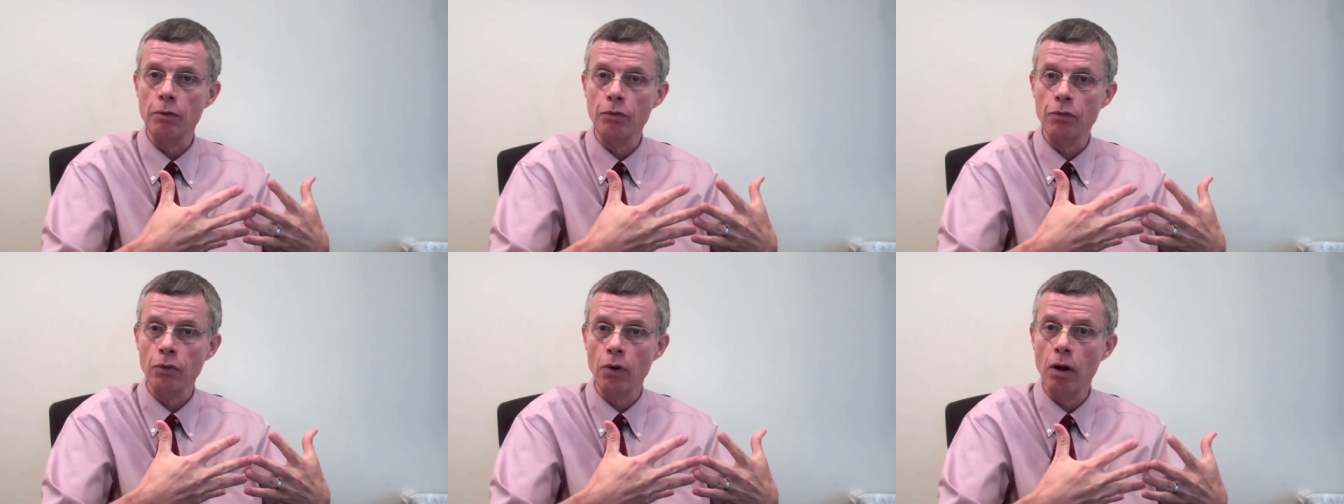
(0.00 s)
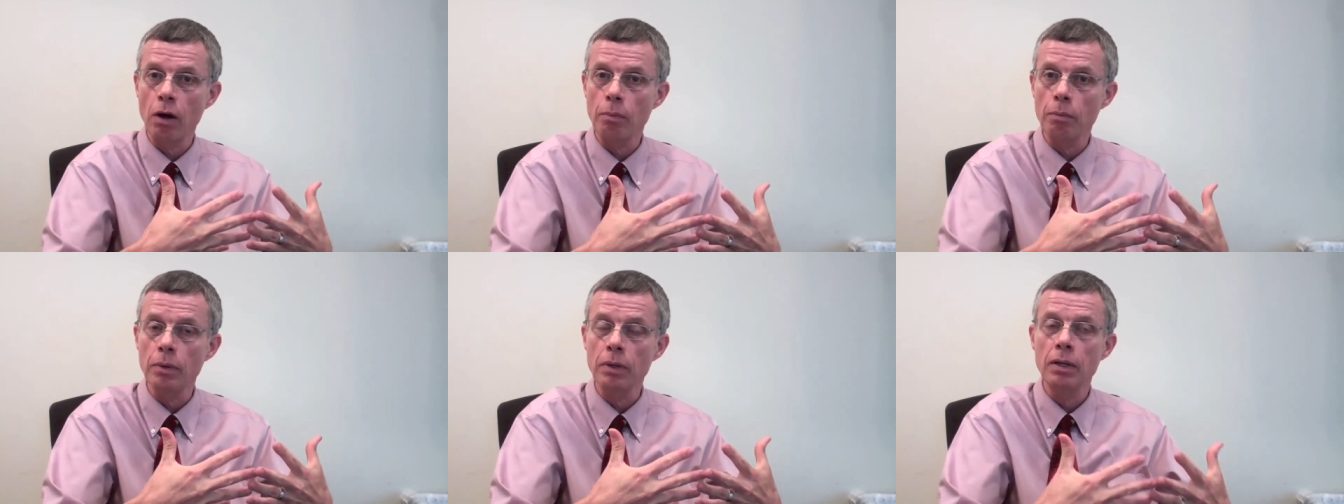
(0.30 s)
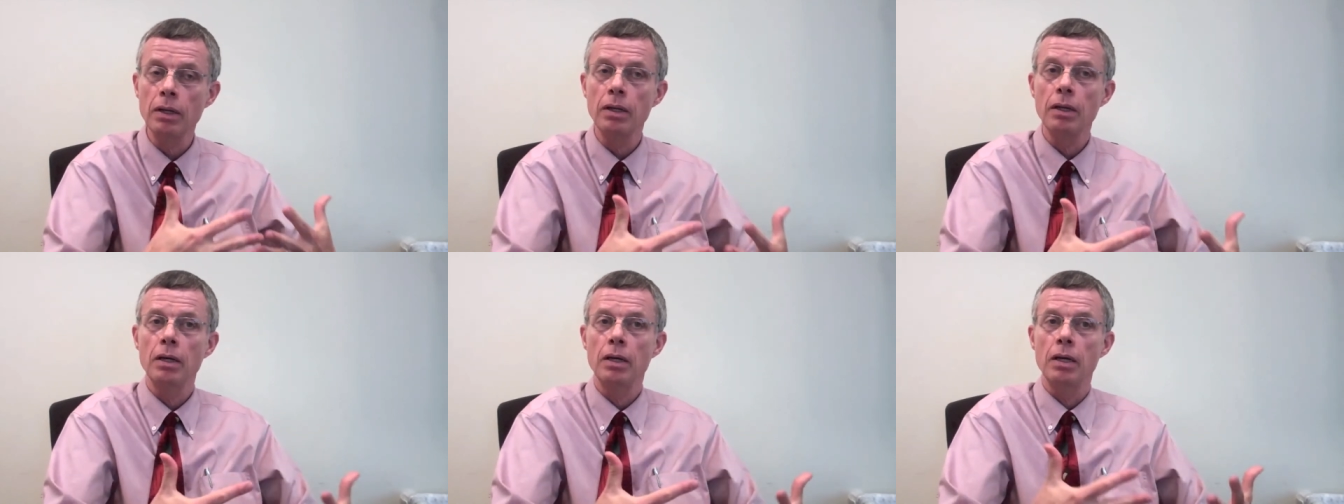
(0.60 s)
from
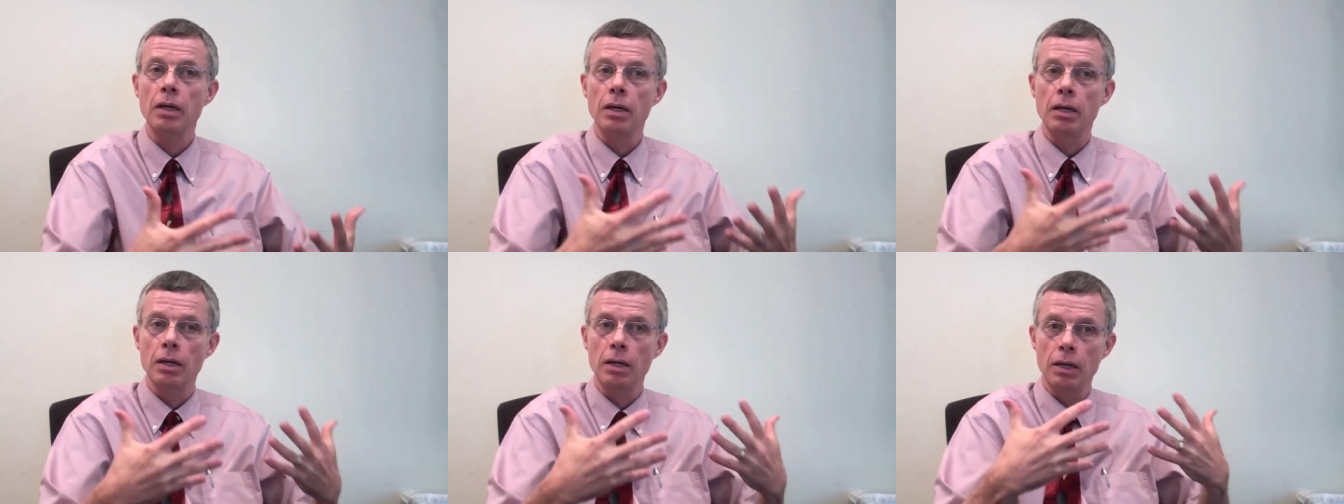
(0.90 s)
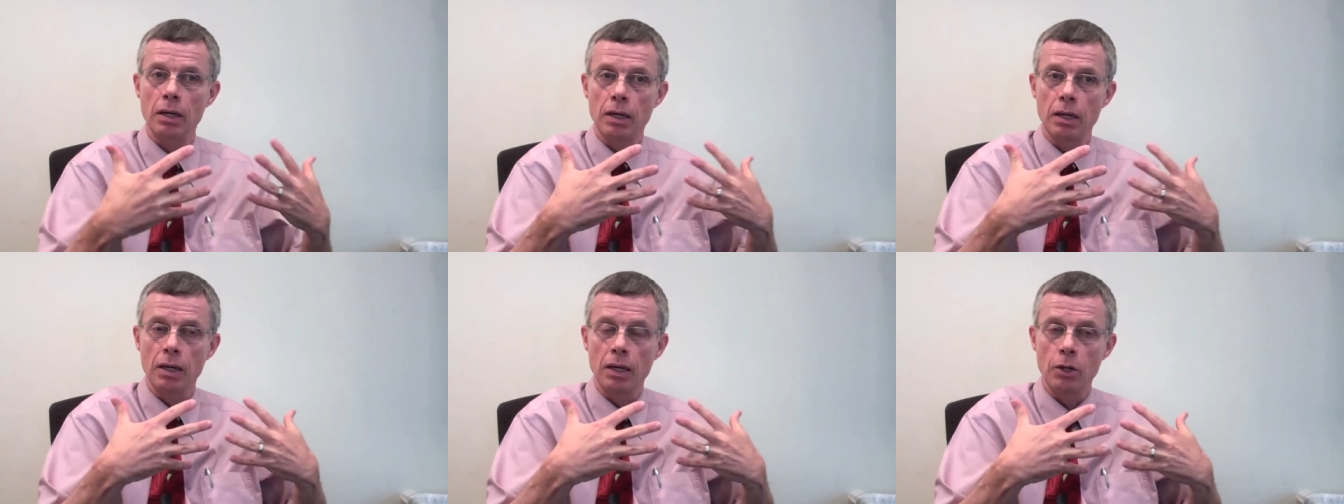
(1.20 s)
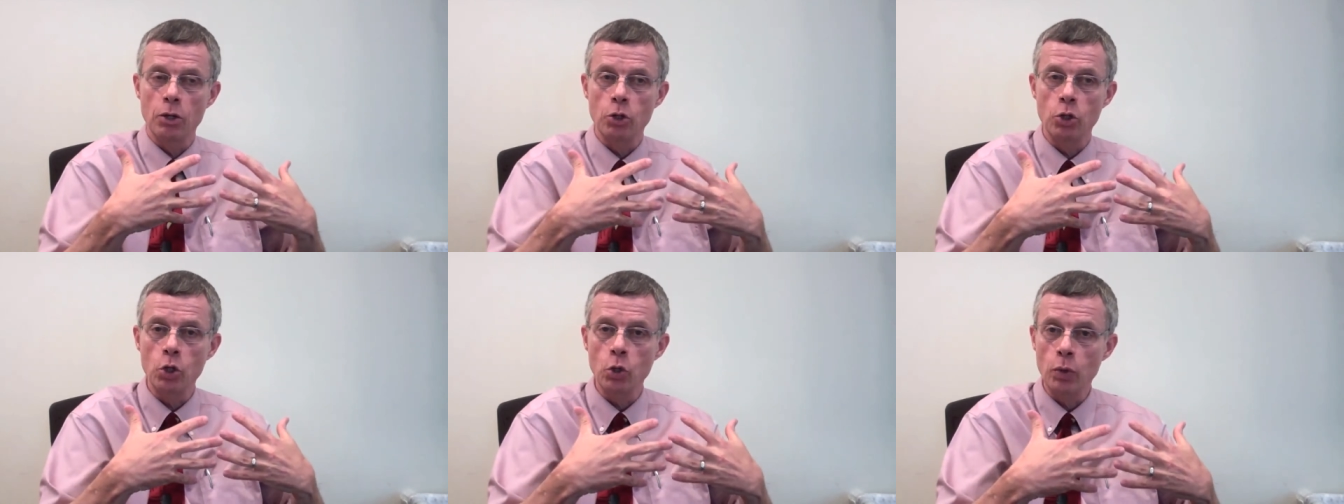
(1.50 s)

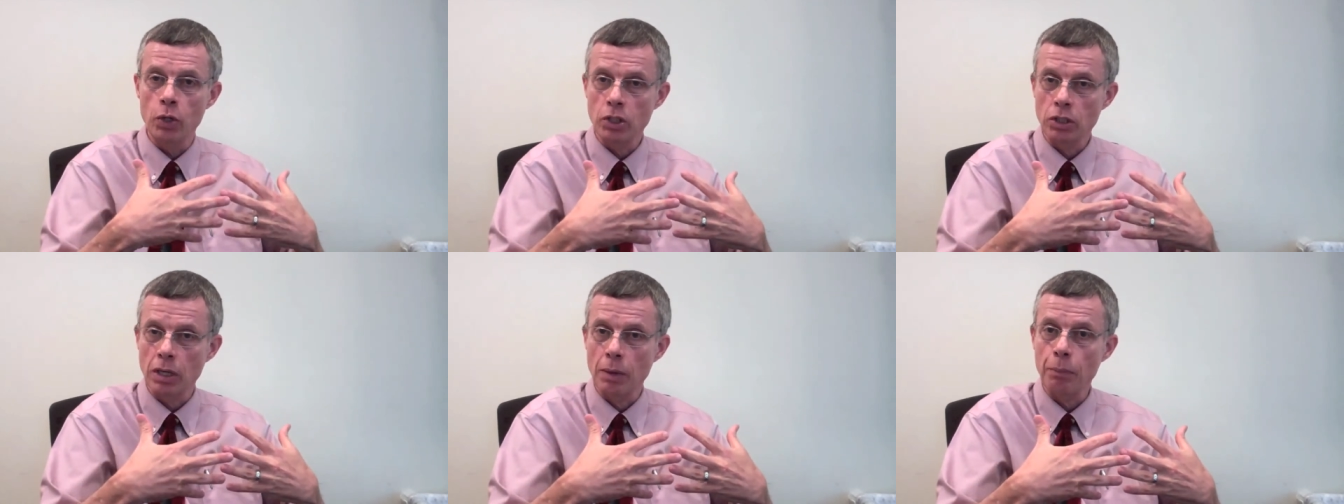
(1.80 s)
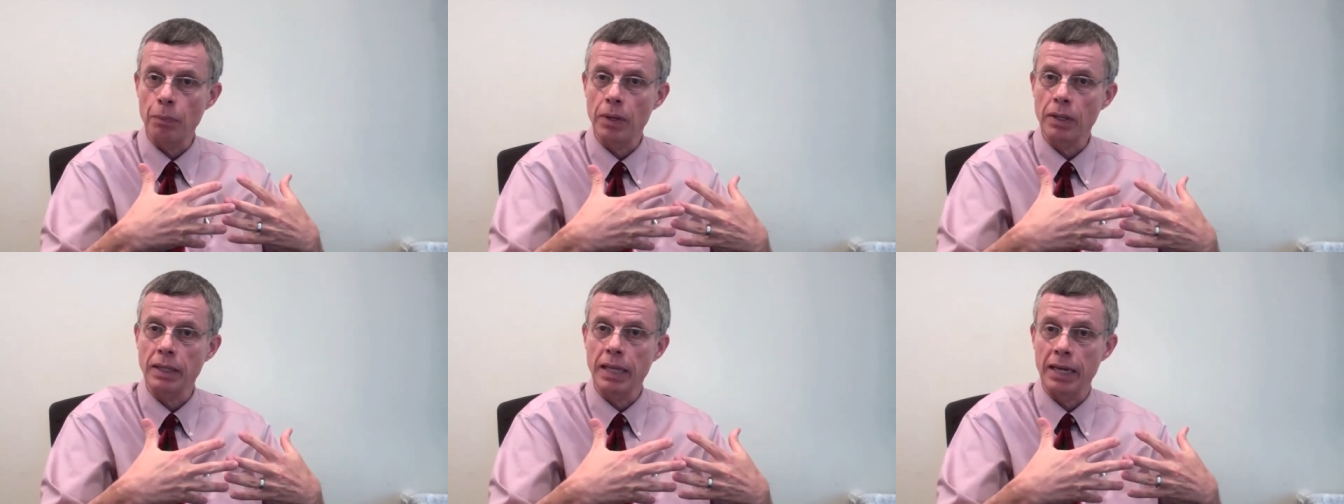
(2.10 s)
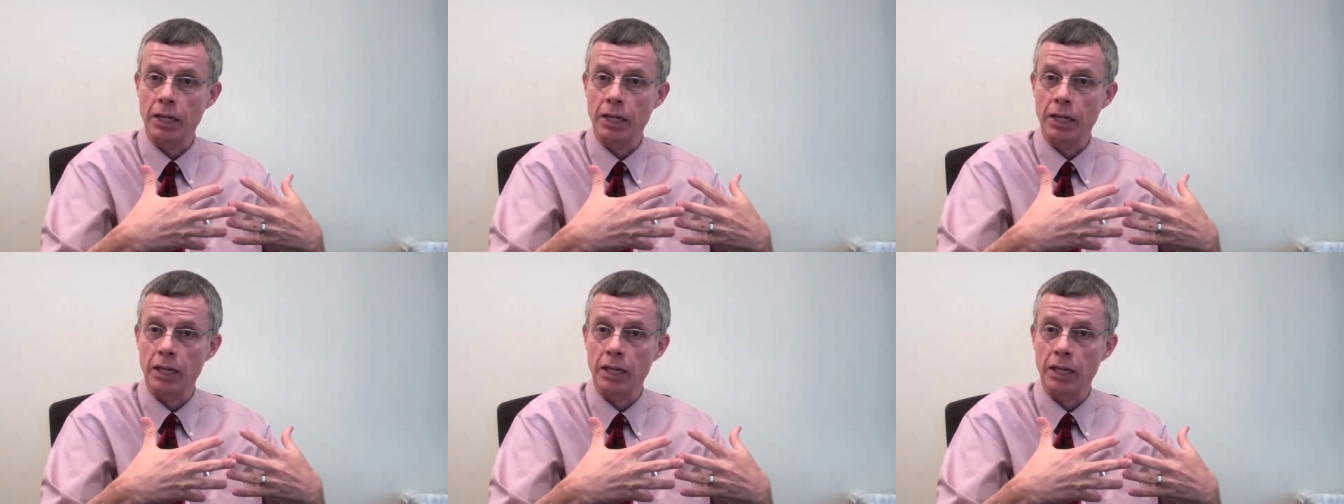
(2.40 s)
doing something